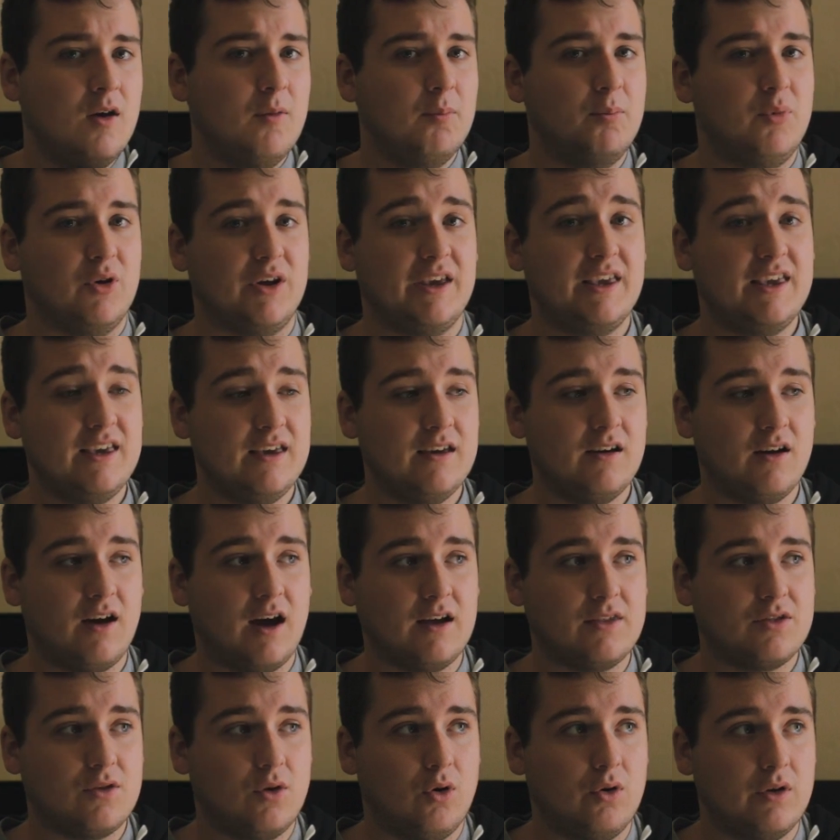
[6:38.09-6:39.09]
But here
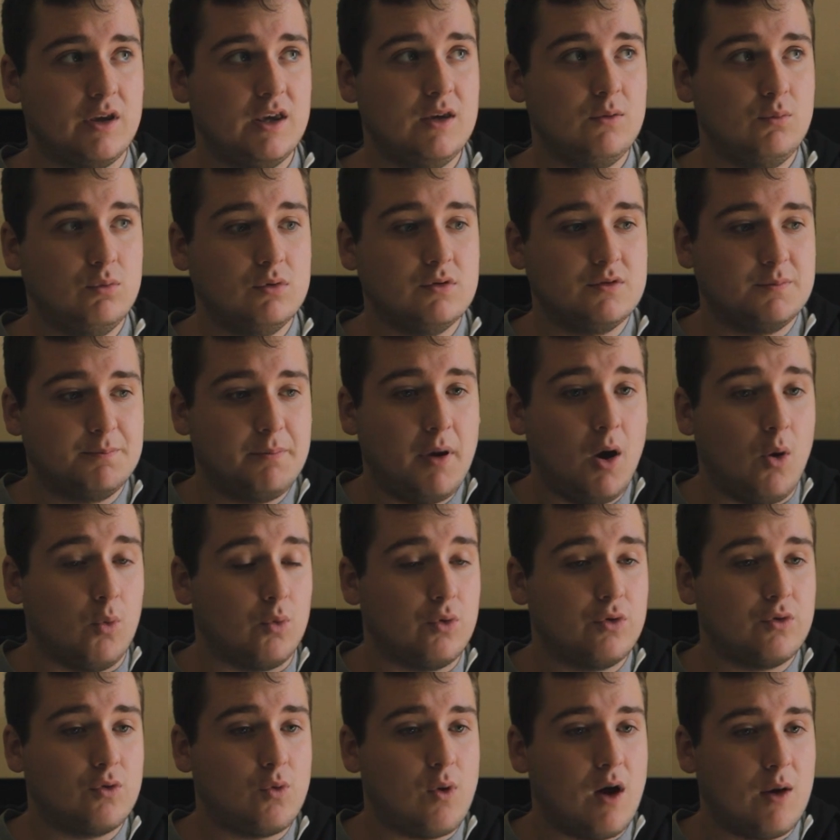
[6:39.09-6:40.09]
I thought he was
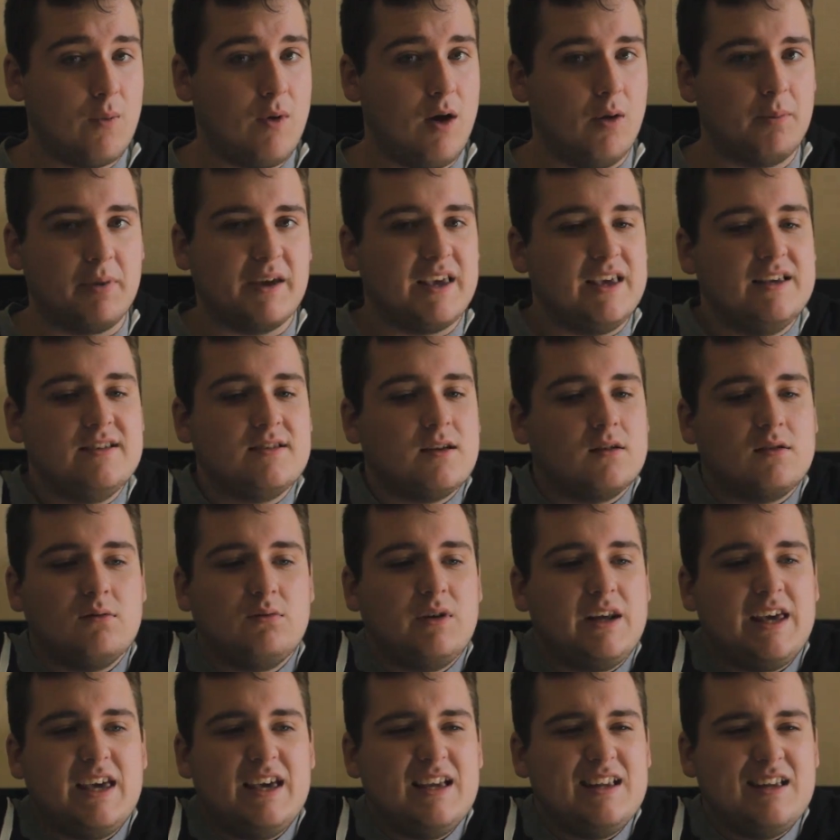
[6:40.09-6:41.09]
both quite well, but he's
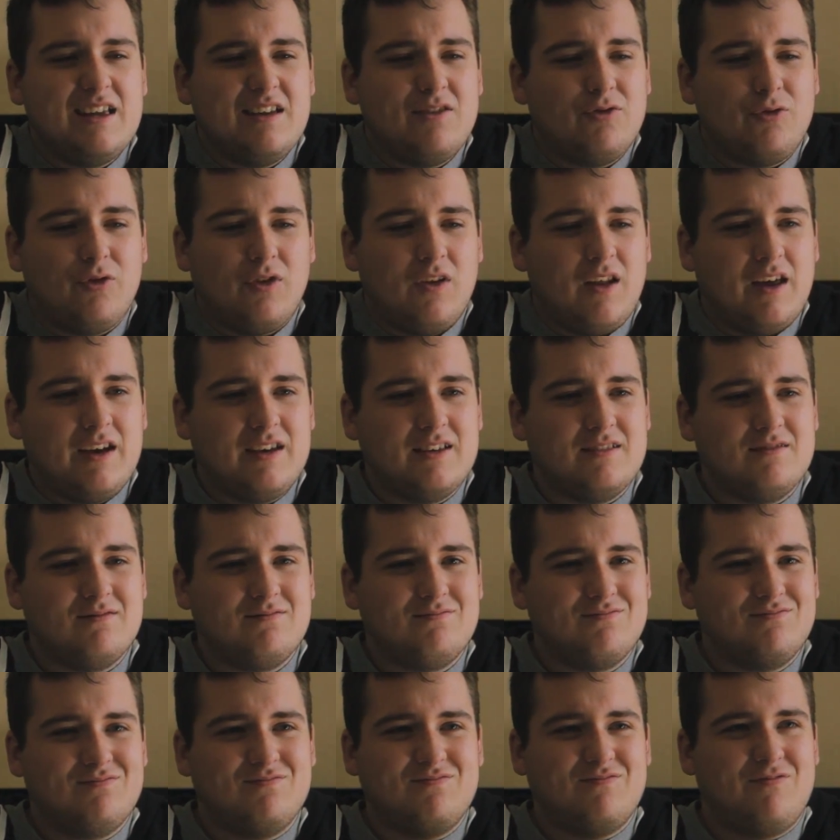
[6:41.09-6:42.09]
only in it for like
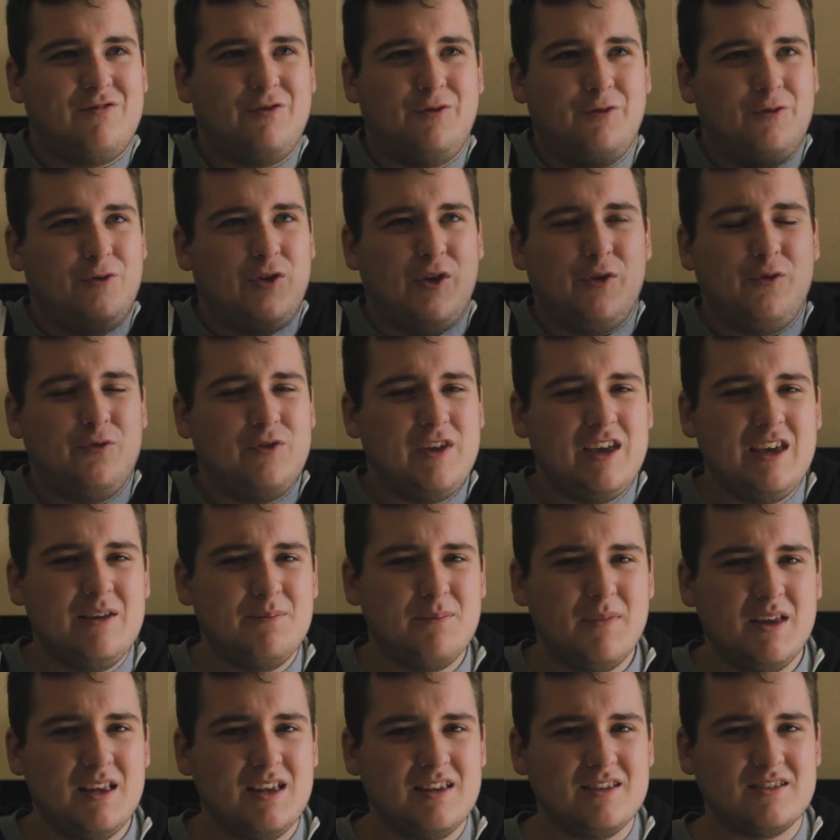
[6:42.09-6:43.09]
15
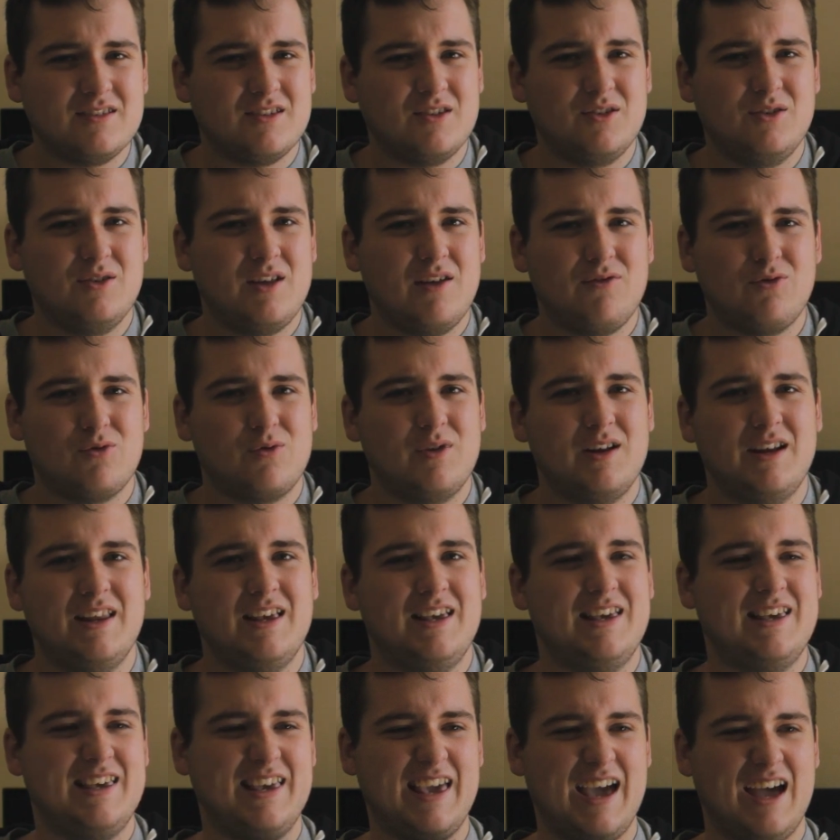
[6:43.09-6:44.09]
minutes, so you never really
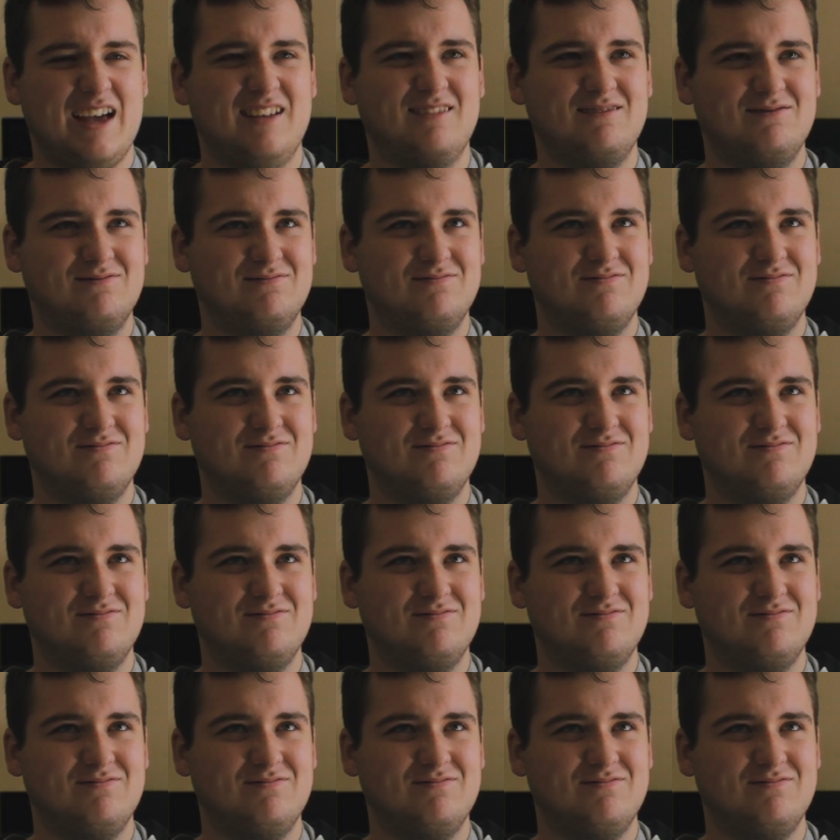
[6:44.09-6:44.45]
get